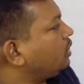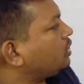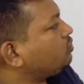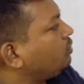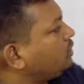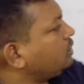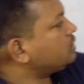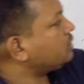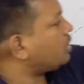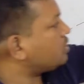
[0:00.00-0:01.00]
Actually the
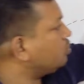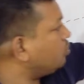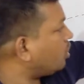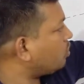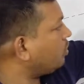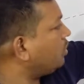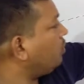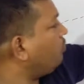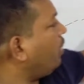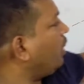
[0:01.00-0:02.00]
stars do not twinkle.
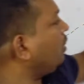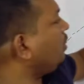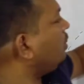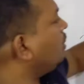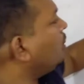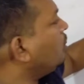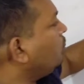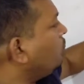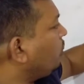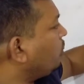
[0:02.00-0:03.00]
When
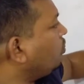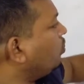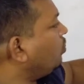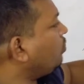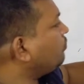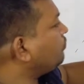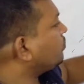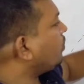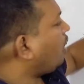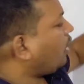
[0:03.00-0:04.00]
we go
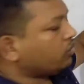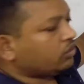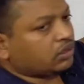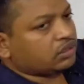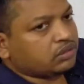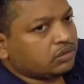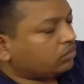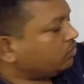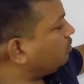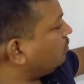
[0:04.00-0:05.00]
outer,
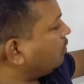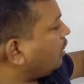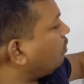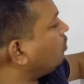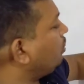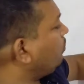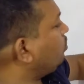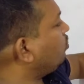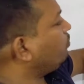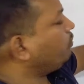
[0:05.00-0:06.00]
when we
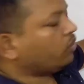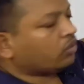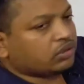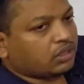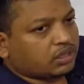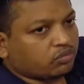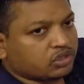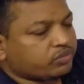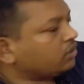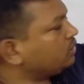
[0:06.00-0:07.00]
go beyond the
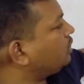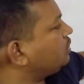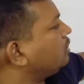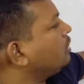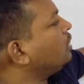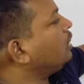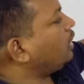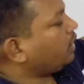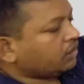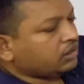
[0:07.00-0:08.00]
atmosphere, that is
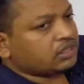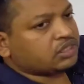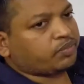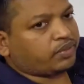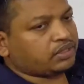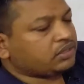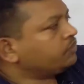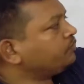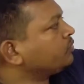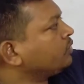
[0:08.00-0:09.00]
in the space,
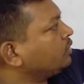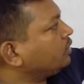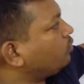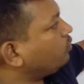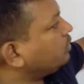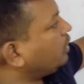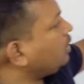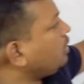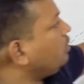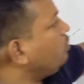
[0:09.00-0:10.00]

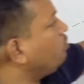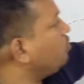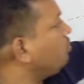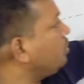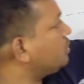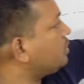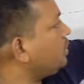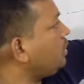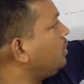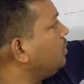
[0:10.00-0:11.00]
then we will
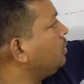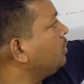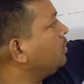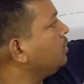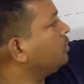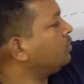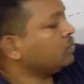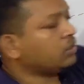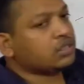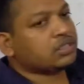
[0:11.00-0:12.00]
see
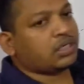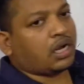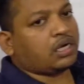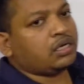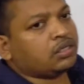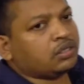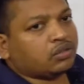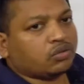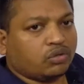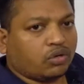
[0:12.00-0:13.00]
stars
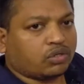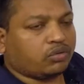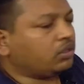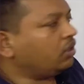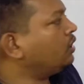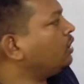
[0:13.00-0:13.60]
do not twinkle.